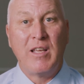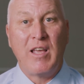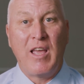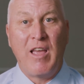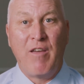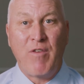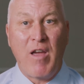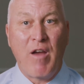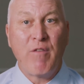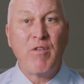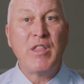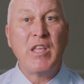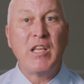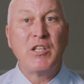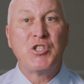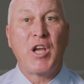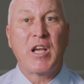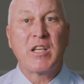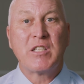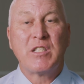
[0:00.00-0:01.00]
If everything
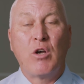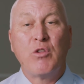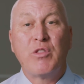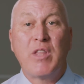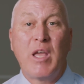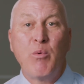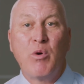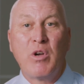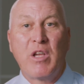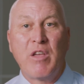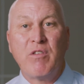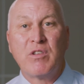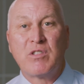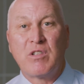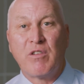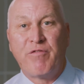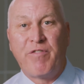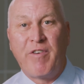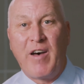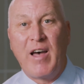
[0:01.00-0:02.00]
checks out, they will give us
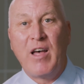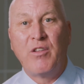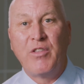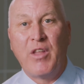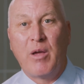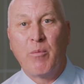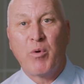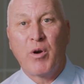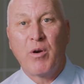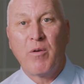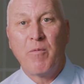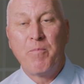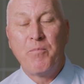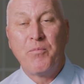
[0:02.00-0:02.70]
a file number.